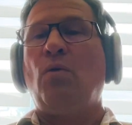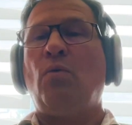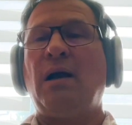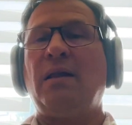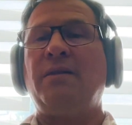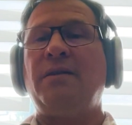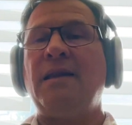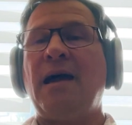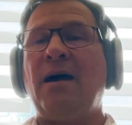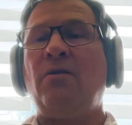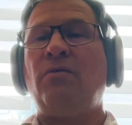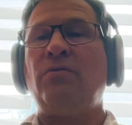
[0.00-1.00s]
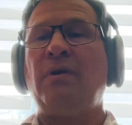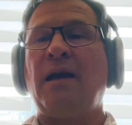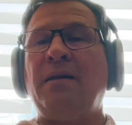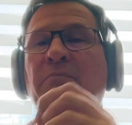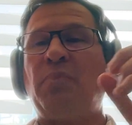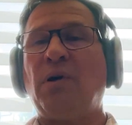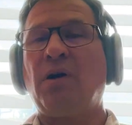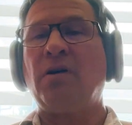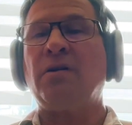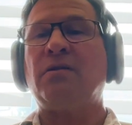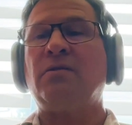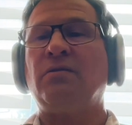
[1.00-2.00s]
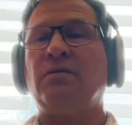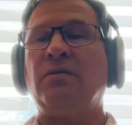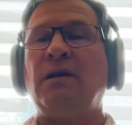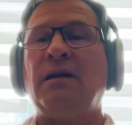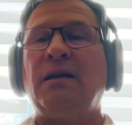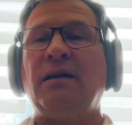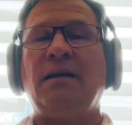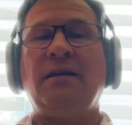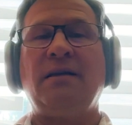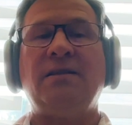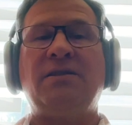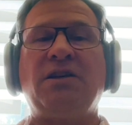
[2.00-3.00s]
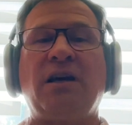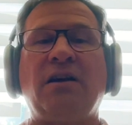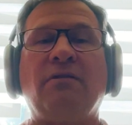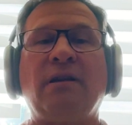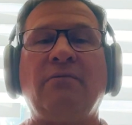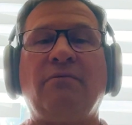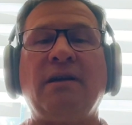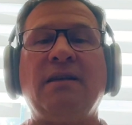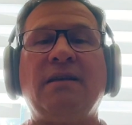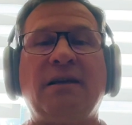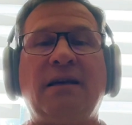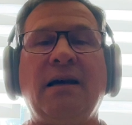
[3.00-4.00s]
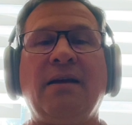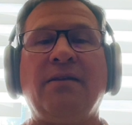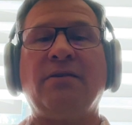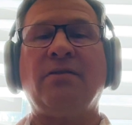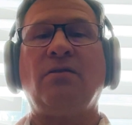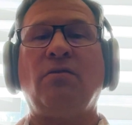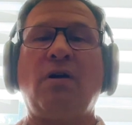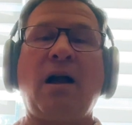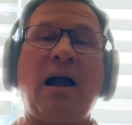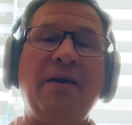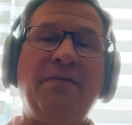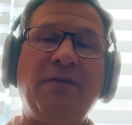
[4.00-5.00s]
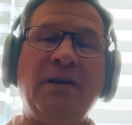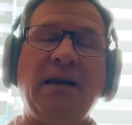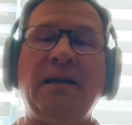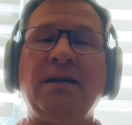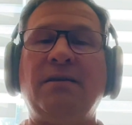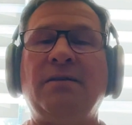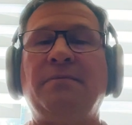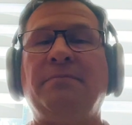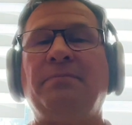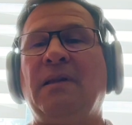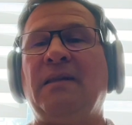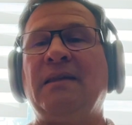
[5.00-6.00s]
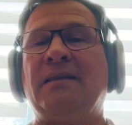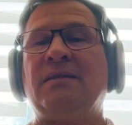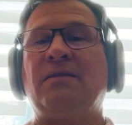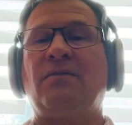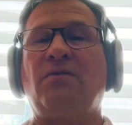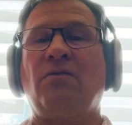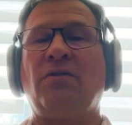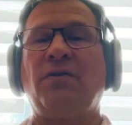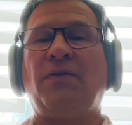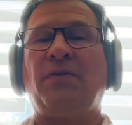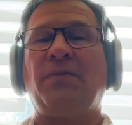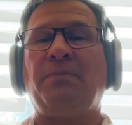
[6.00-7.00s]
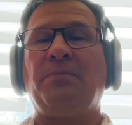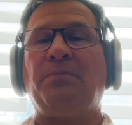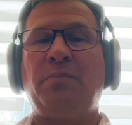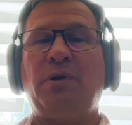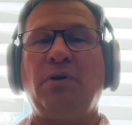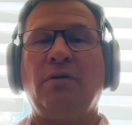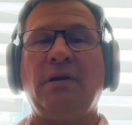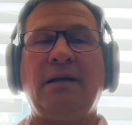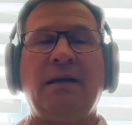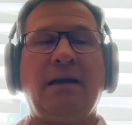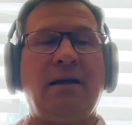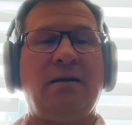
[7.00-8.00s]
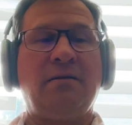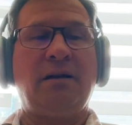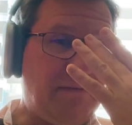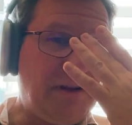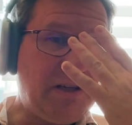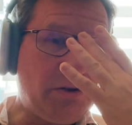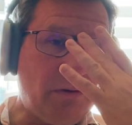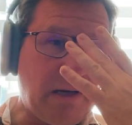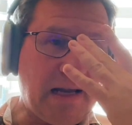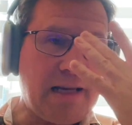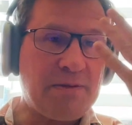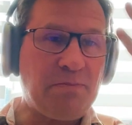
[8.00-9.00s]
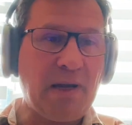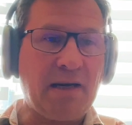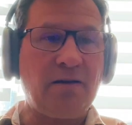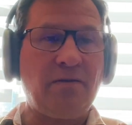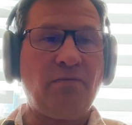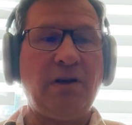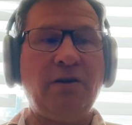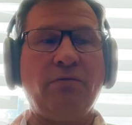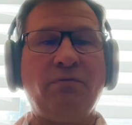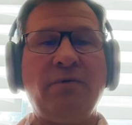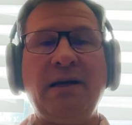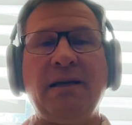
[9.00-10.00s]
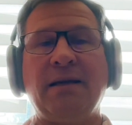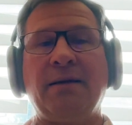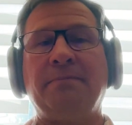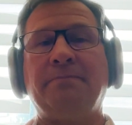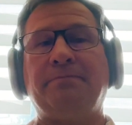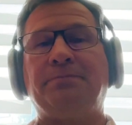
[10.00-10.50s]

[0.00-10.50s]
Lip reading: while the noun and particle is generally written together or hyphenated. And this is, of course, purely a visual aspect when you're reading.